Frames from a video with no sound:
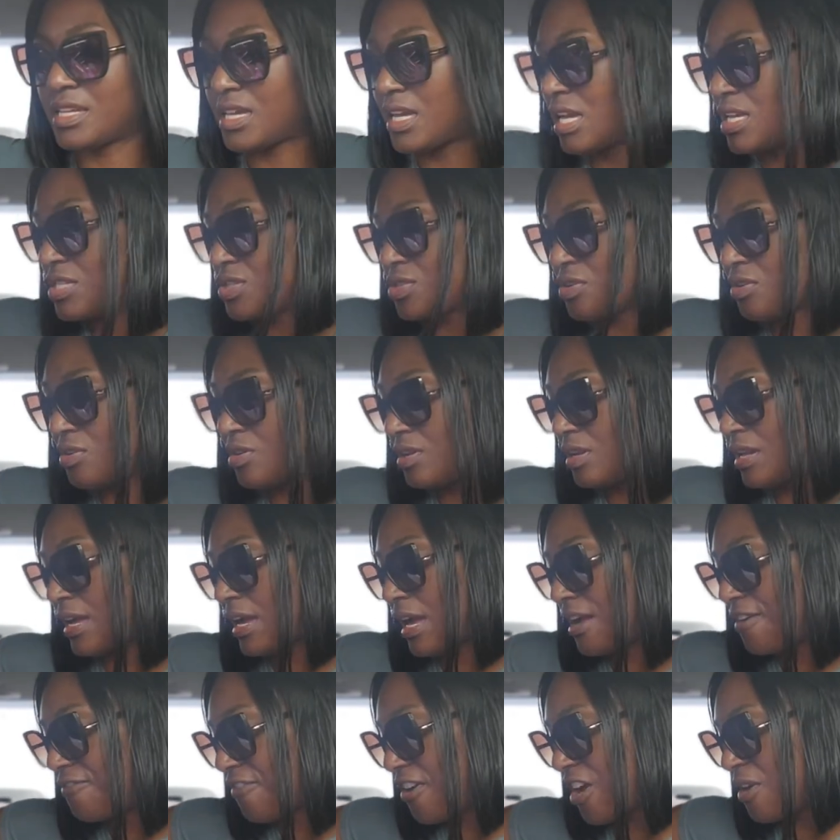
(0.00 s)
I got sorrel, I
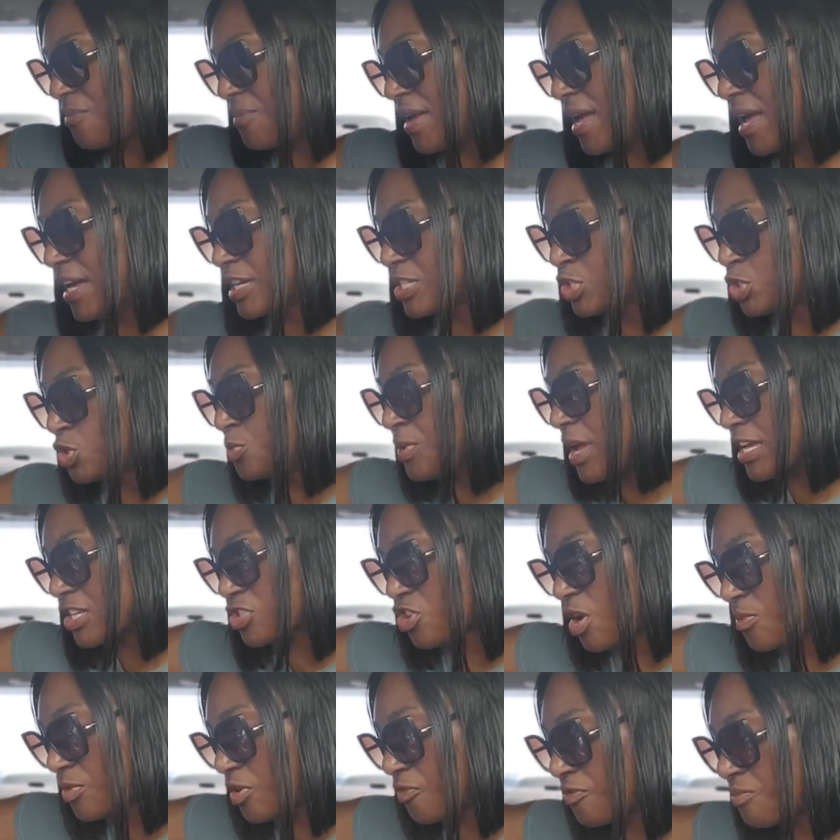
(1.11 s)
got two bags
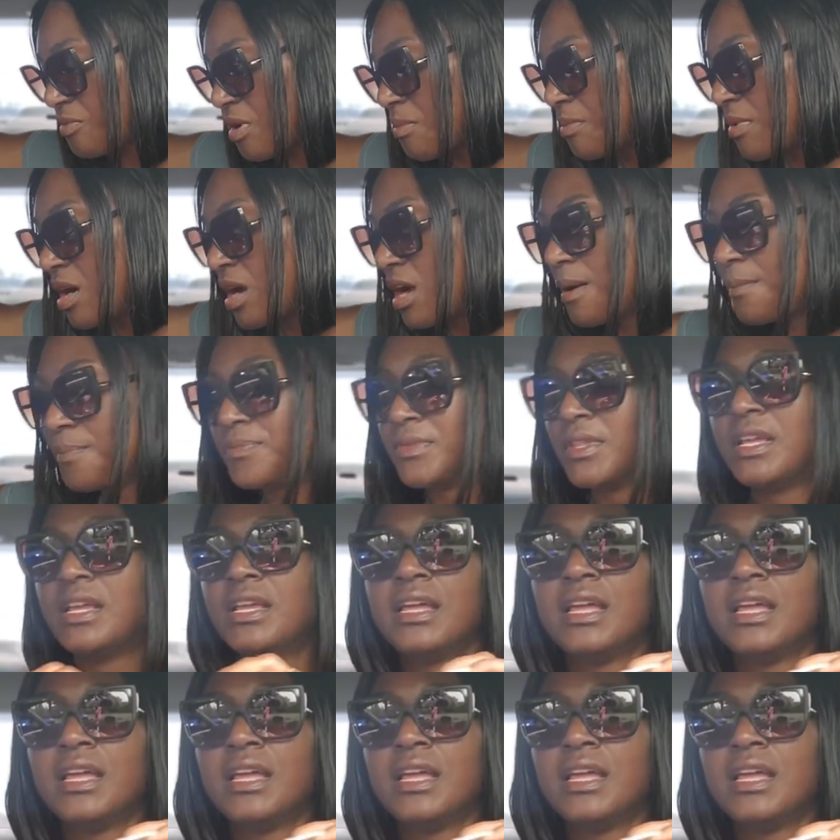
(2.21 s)
dropped off my mom.